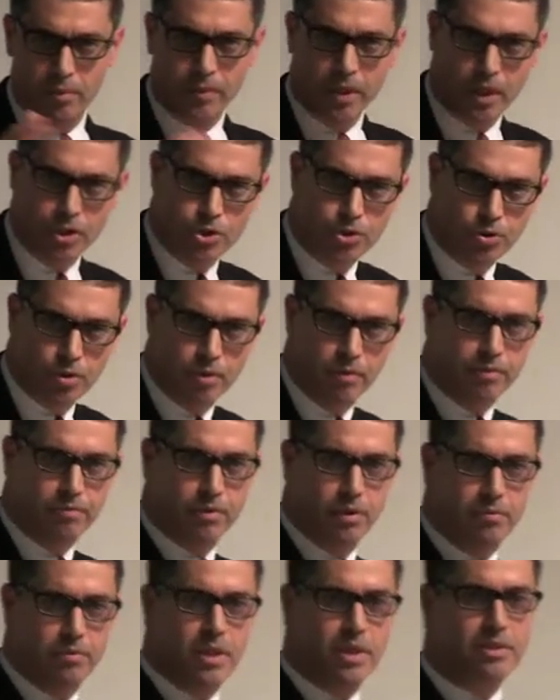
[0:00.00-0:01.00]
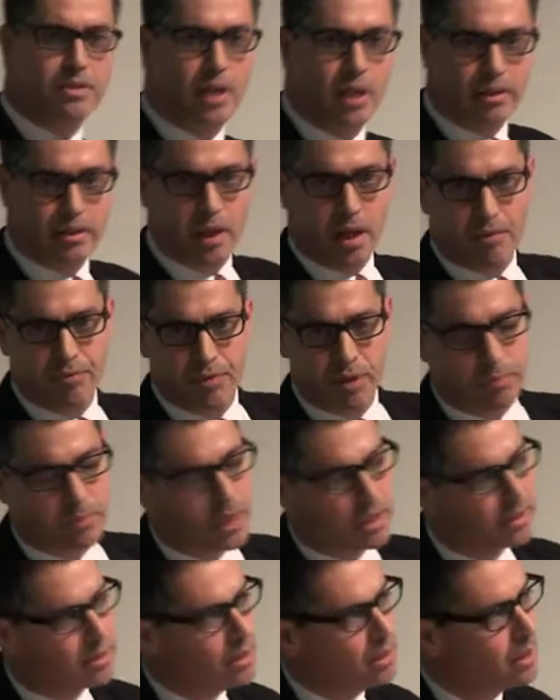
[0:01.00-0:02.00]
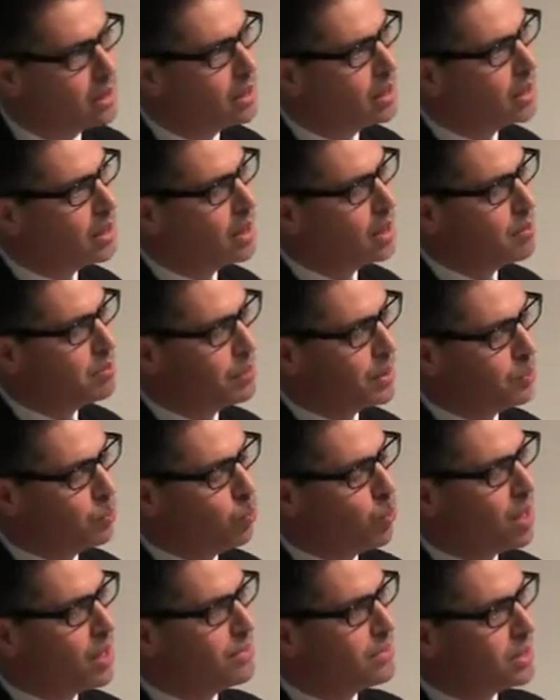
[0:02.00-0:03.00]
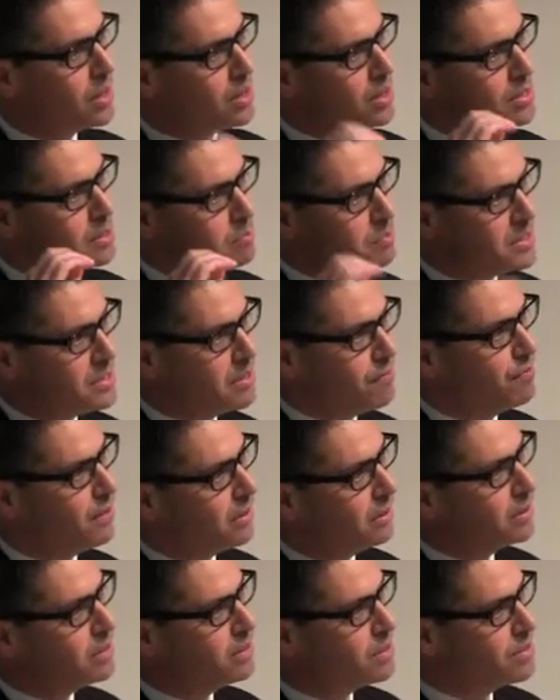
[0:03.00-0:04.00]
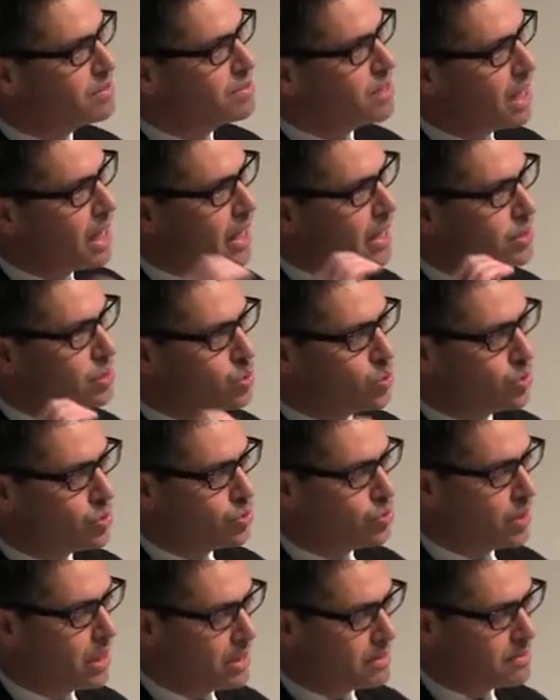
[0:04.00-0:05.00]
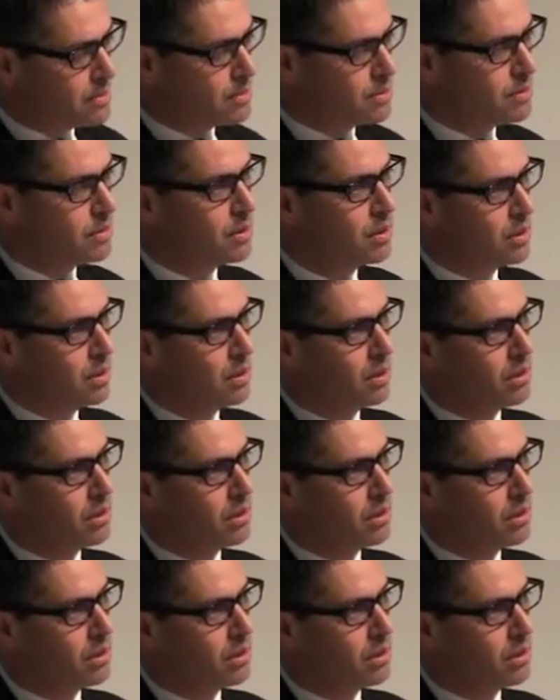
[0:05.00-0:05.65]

I'm not sure of, of the exact time frame, Nati, but one that is specifically designed to address